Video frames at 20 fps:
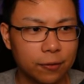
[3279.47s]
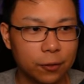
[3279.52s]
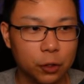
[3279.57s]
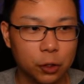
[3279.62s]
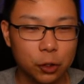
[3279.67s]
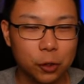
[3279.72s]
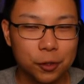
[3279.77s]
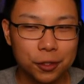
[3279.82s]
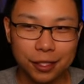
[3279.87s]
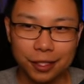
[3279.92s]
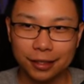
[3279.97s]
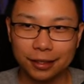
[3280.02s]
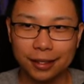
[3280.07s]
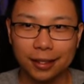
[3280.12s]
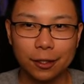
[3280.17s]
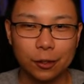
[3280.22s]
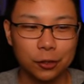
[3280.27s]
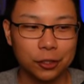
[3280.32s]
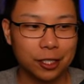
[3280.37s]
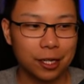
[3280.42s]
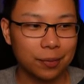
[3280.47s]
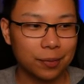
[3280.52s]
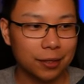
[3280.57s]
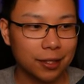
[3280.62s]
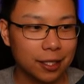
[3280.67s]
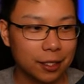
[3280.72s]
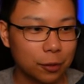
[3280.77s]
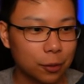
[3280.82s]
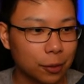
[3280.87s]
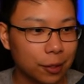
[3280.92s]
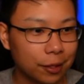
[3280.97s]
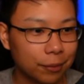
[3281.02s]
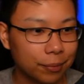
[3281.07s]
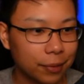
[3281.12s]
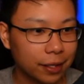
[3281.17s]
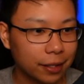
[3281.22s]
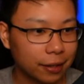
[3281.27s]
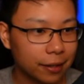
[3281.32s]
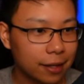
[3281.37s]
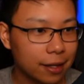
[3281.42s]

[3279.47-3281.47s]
we're choosing a Lego champion, that's who I'd pick.